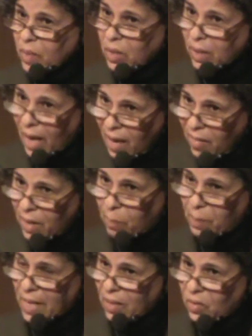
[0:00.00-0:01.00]
but in other
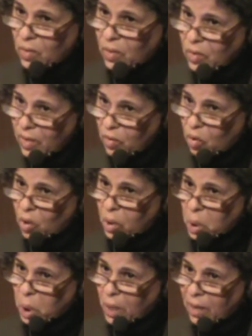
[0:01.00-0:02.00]
places, the
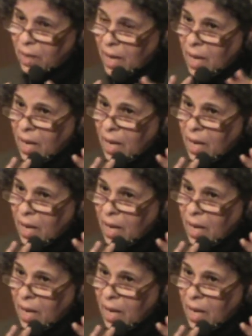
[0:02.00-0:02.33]
torture,